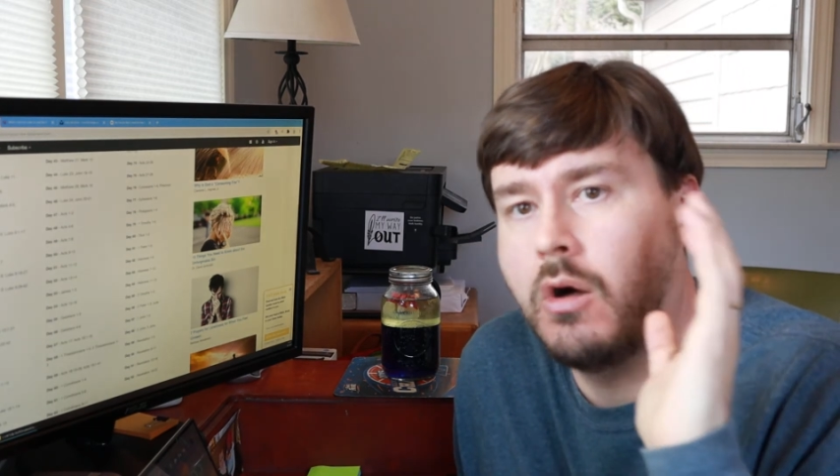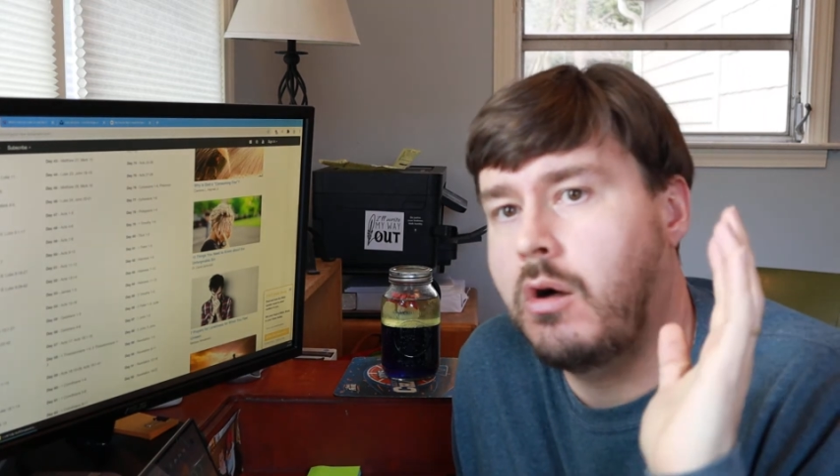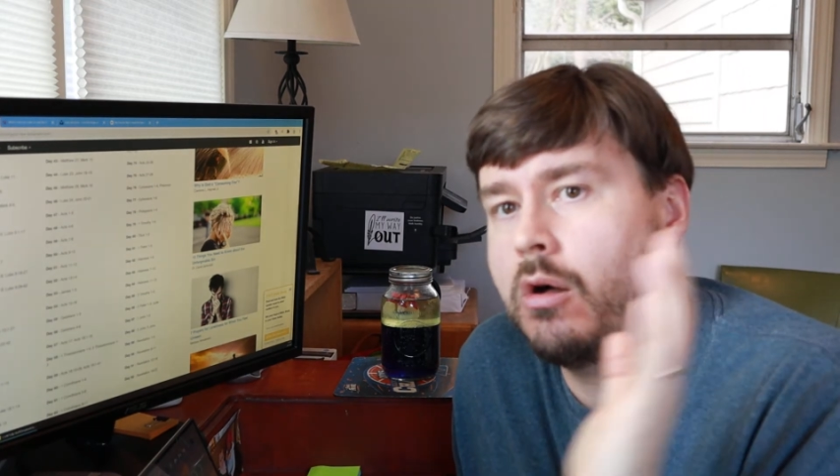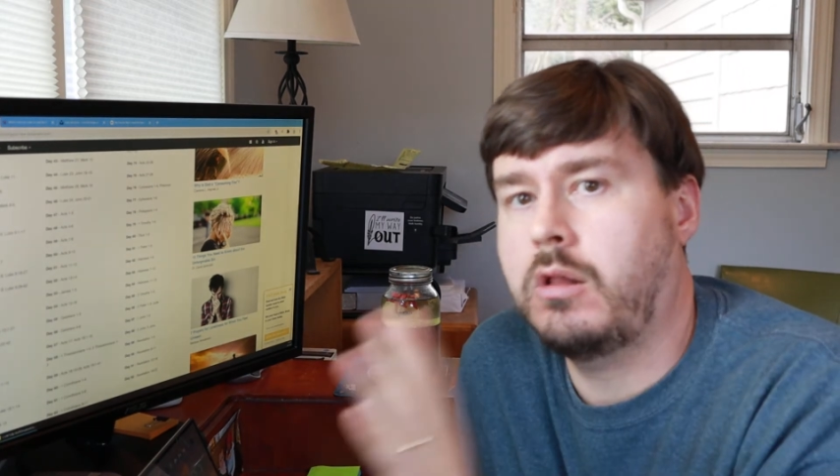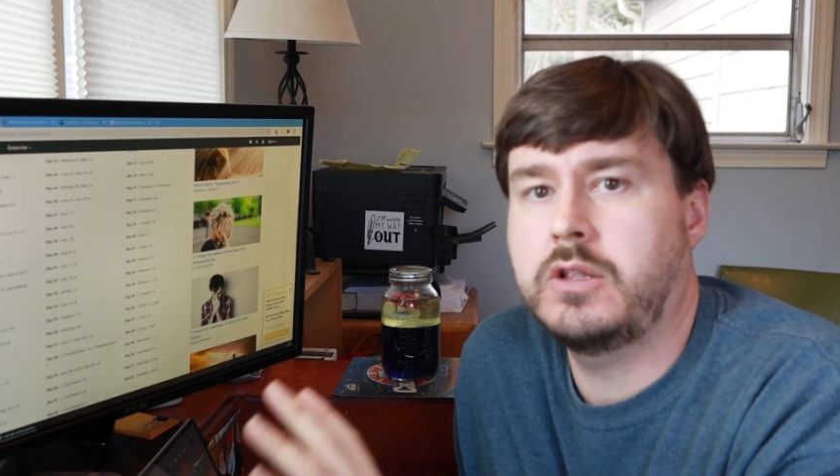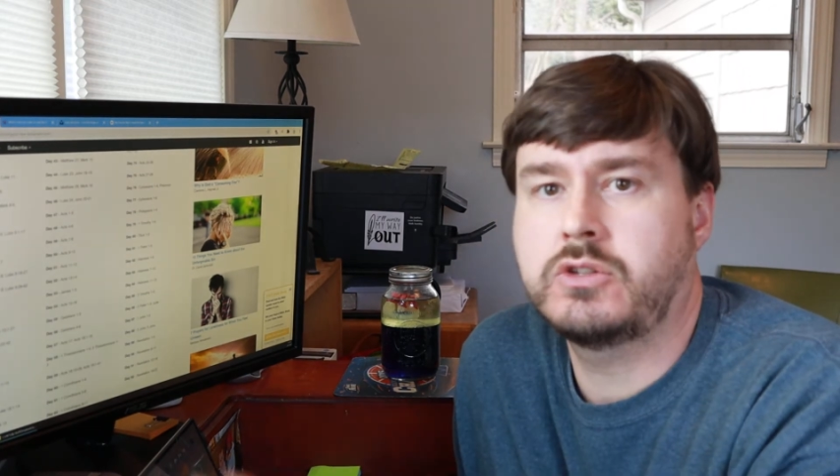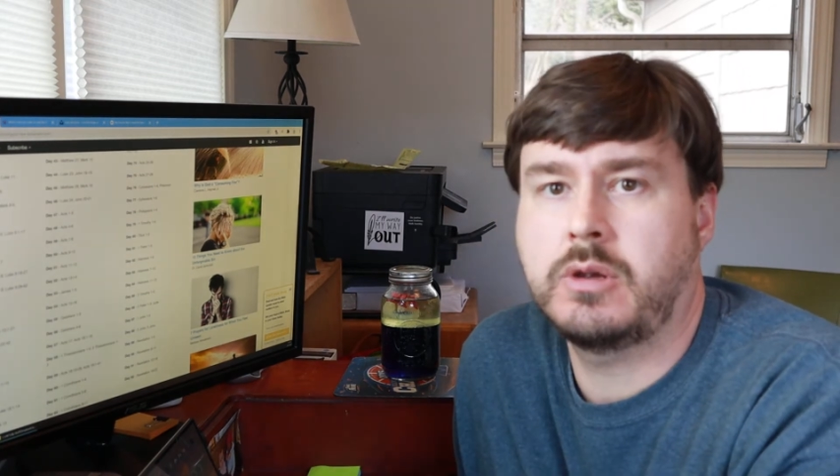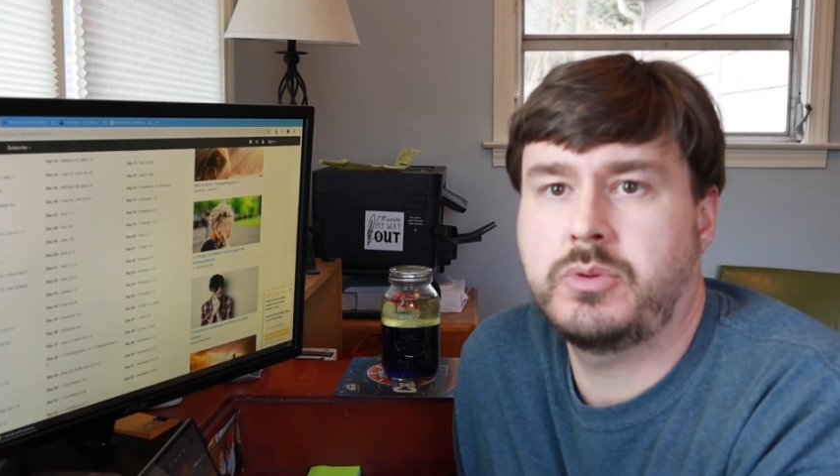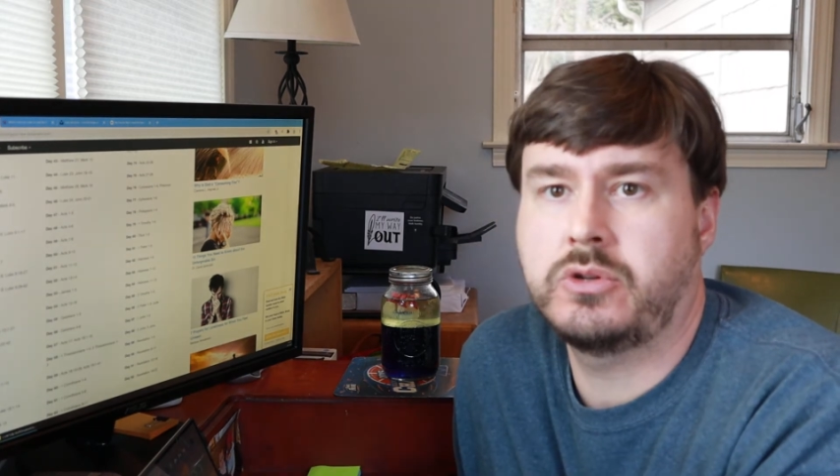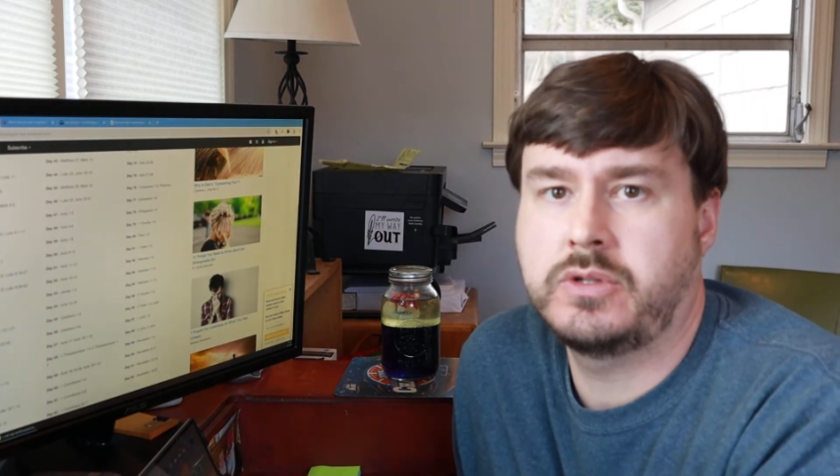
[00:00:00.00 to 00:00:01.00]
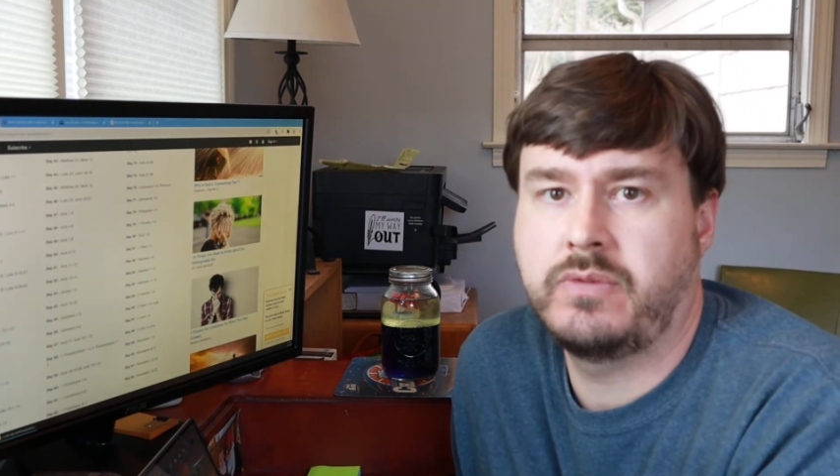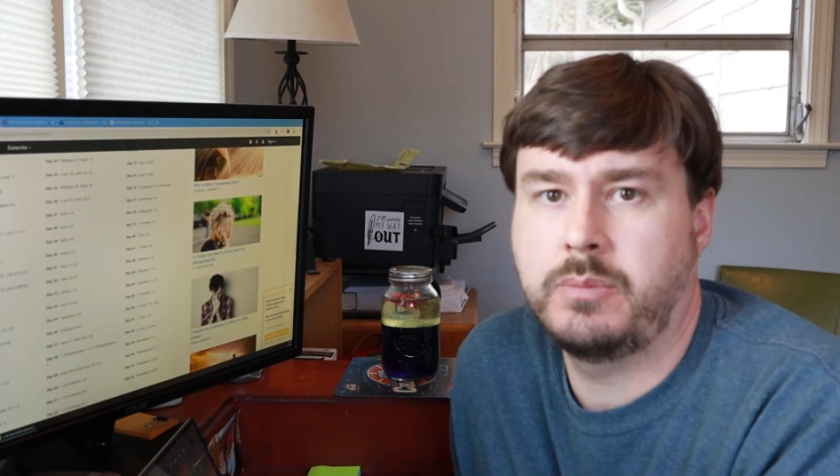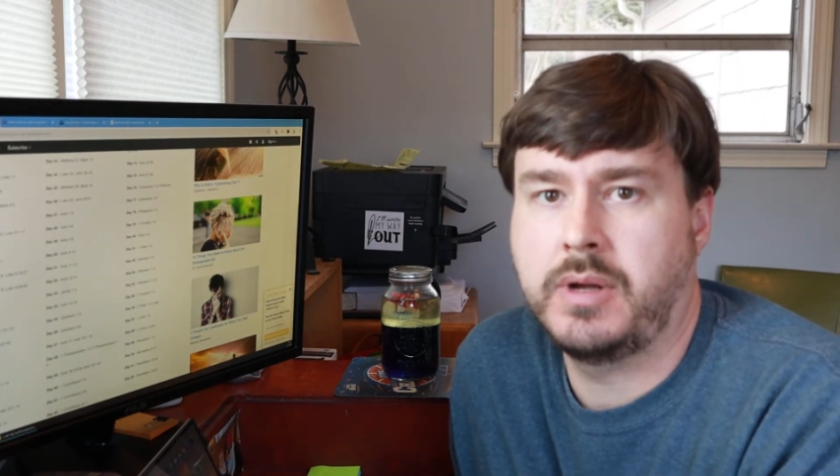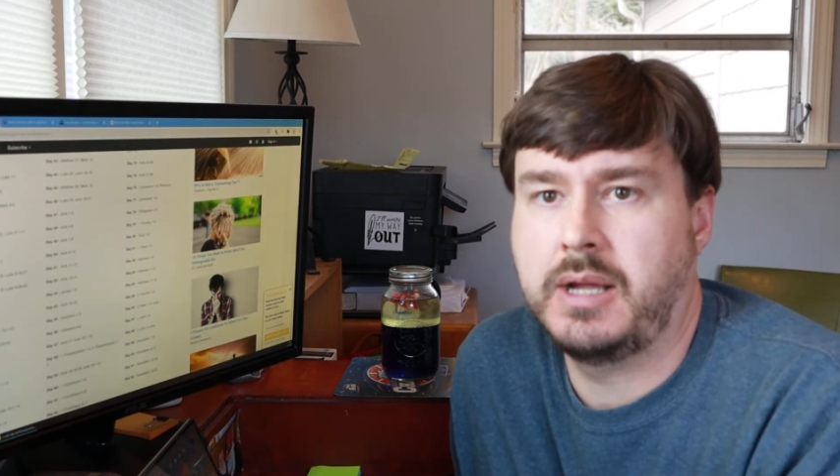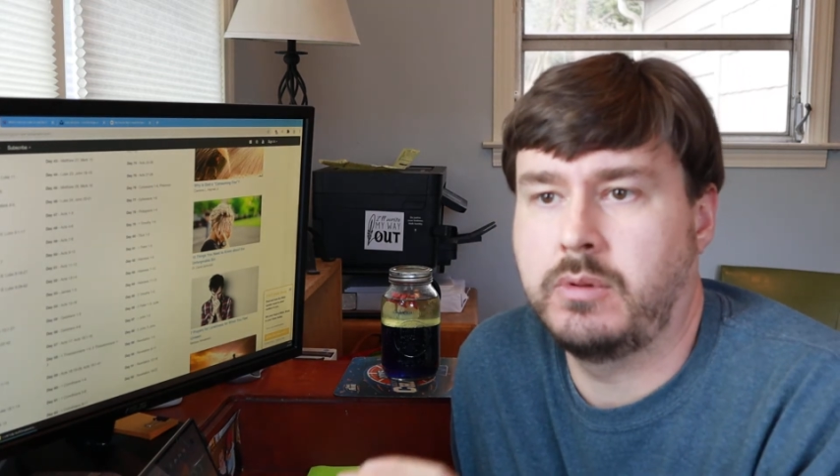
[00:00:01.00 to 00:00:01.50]
all the scriptures of the
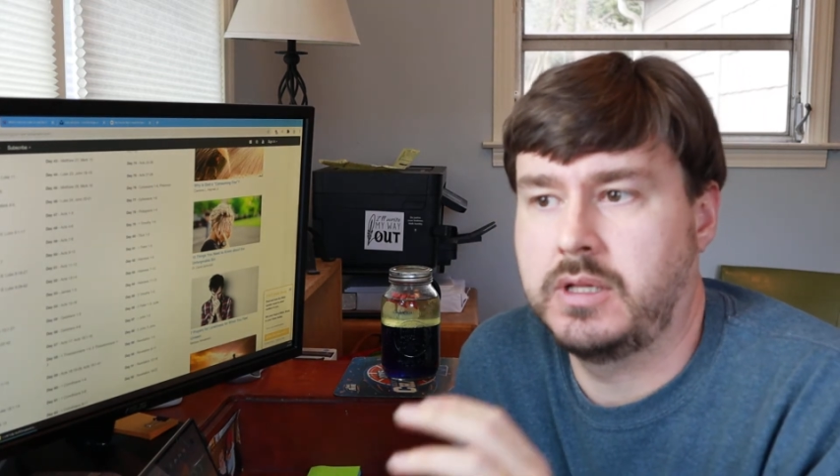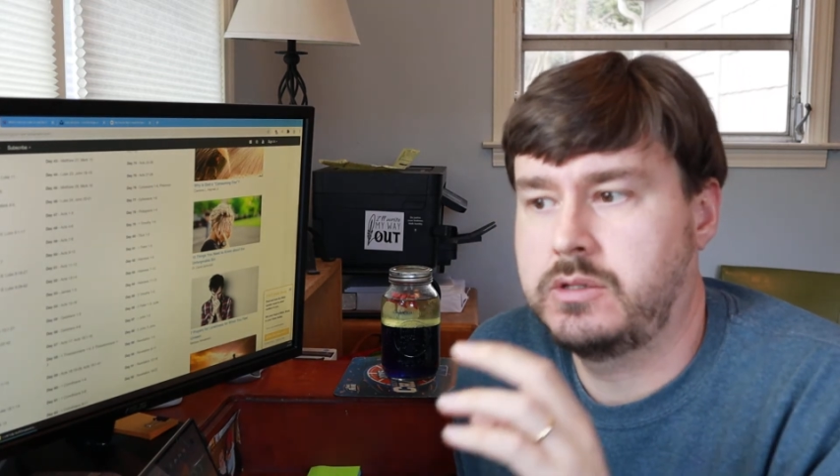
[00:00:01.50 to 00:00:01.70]
Bible.